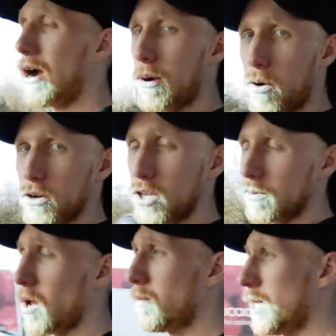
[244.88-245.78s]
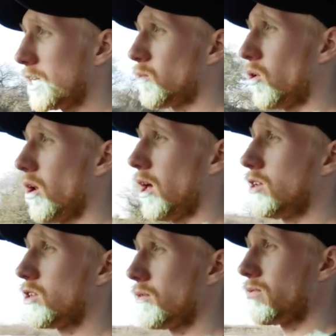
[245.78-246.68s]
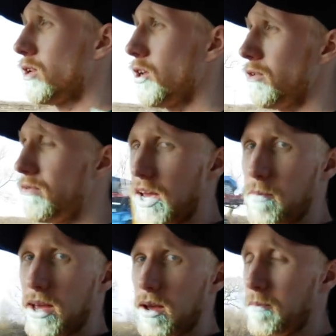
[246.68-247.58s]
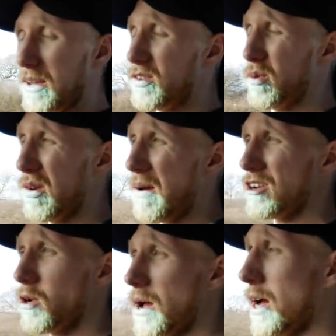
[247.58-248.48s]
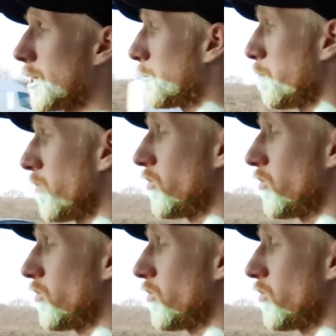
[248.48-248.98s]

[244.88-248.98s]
our approach at the moment is more along the lines of fit a bit, a bit smaller battery pack,